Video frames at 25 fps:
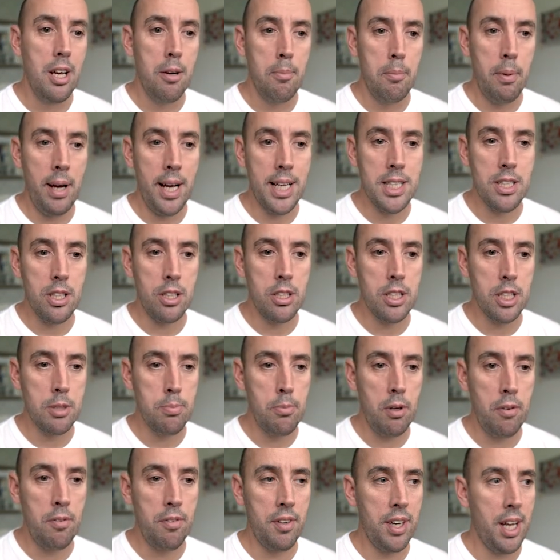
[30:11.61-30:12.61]
but as I was
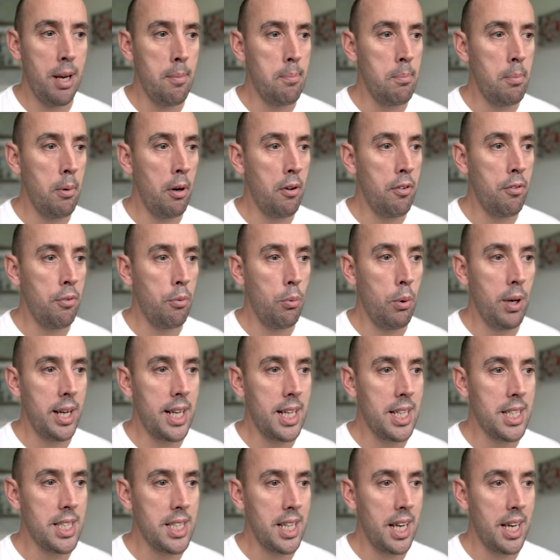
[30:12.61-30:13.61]
moving that both
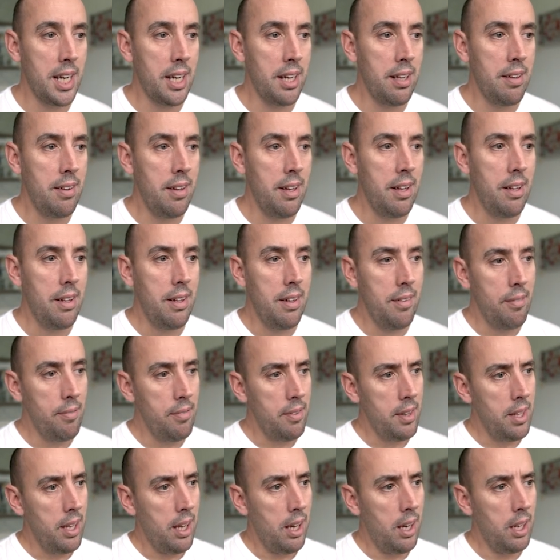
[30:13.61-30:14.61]
ways, then
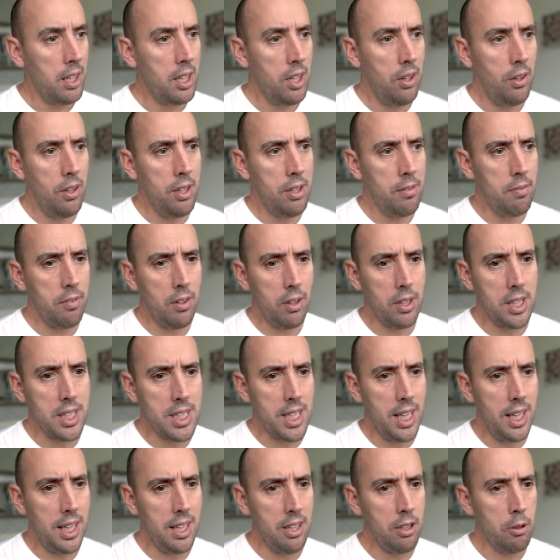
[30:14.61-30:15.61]
I kind of liked
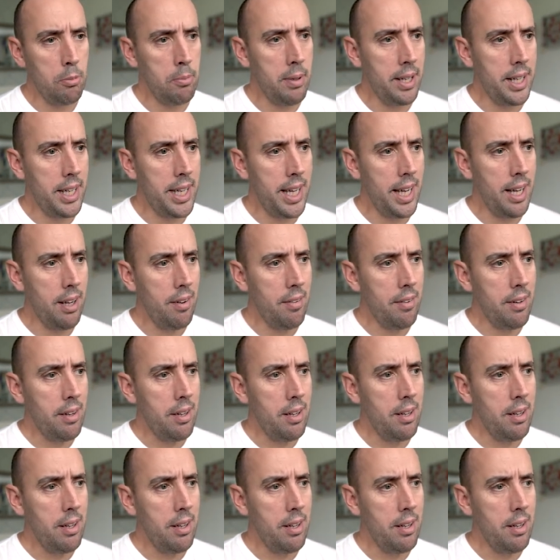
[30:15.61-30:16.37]
it a little bit down,